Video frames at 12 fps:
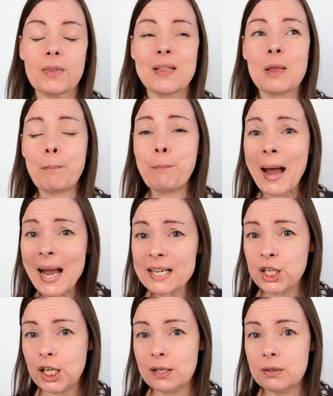The bad
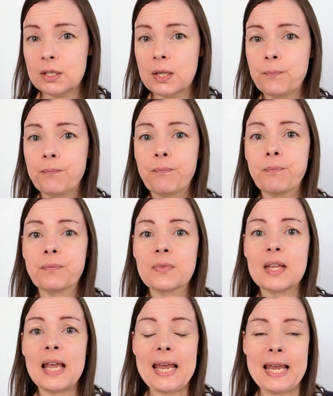news
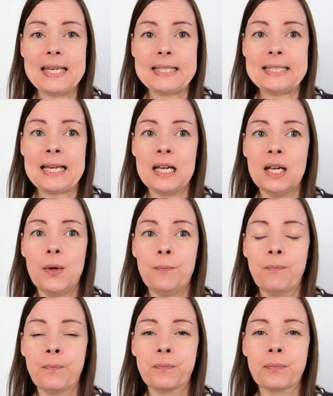is
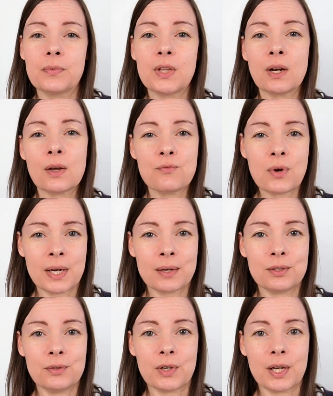that I've run
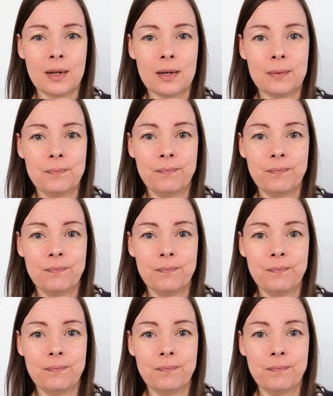out of a colour.